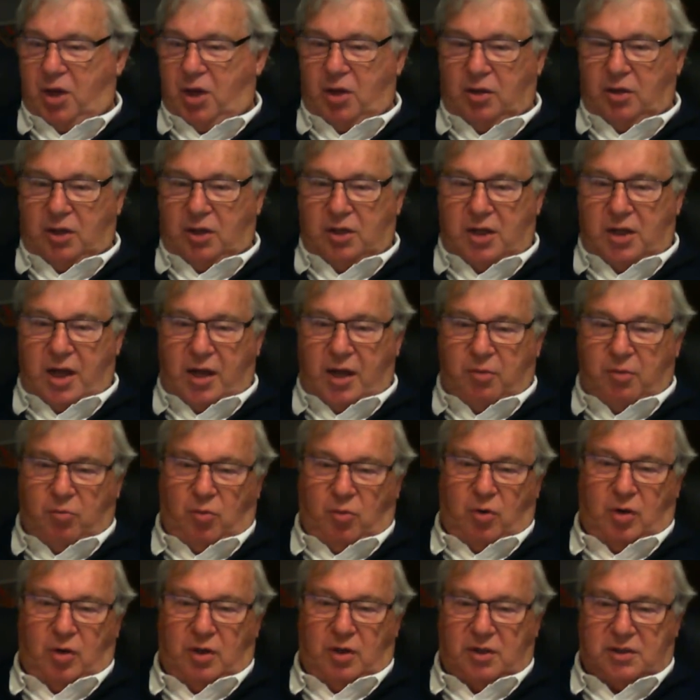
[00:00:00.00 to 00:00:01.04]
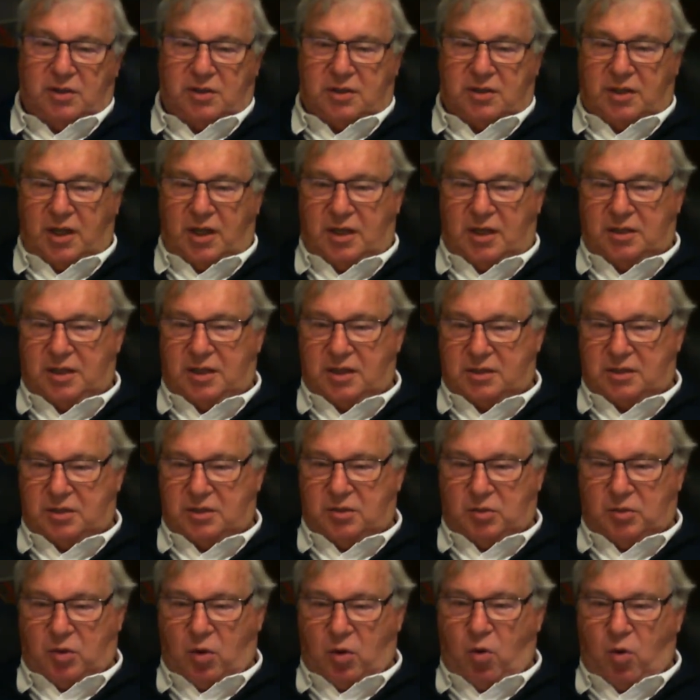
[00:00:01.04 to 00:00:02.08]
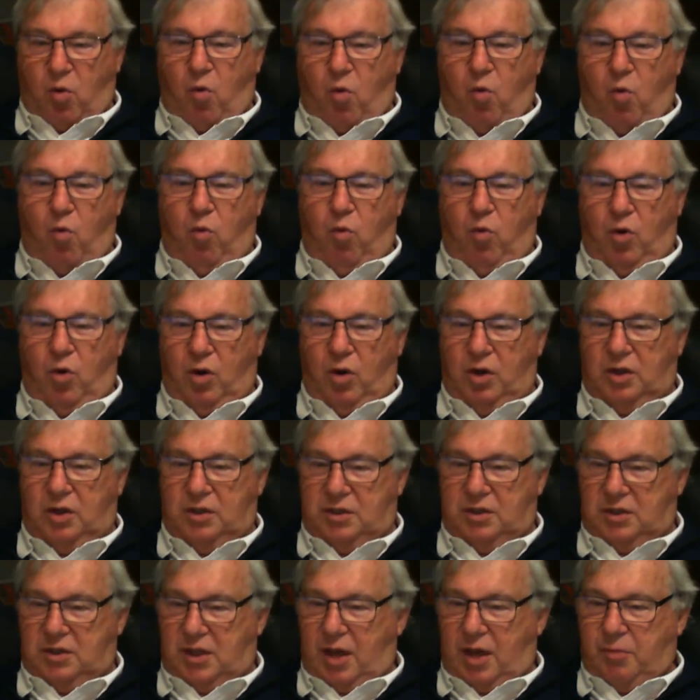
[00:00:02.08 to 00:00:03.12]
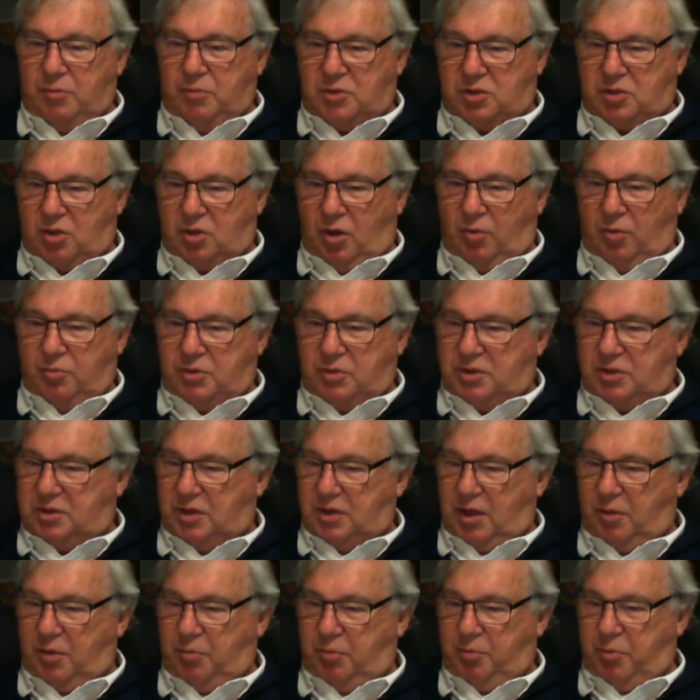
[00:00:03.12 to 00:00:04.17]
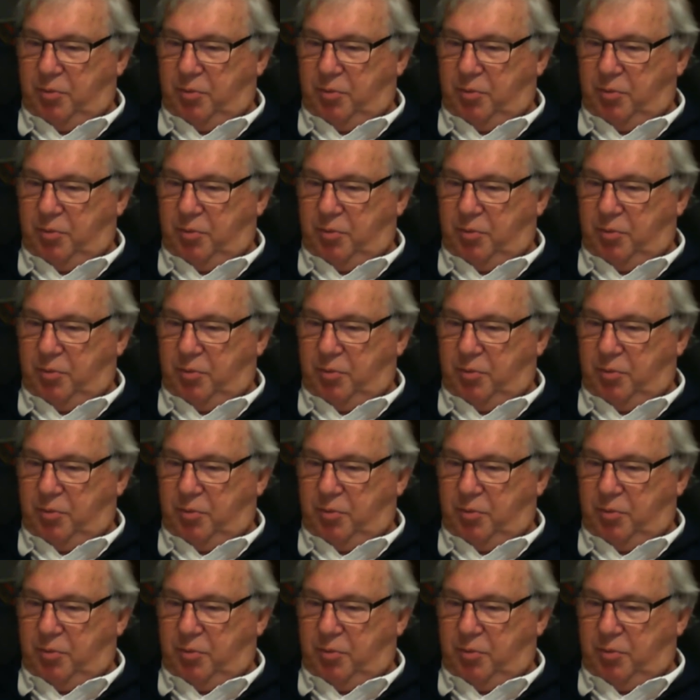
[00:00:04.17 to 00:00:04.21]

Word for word: Only name wise, that doesn't word dumb stops uh,